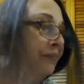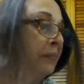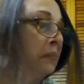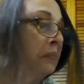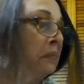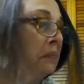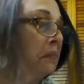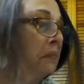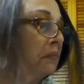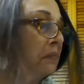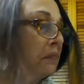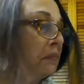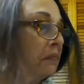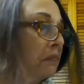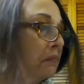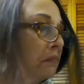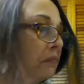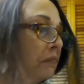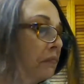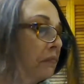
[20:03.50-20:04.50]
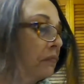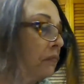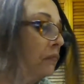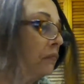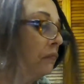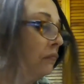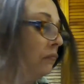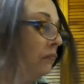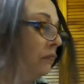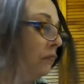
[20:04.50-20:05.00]

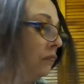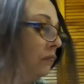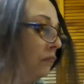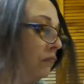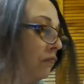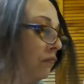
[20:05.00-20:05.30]
(silence)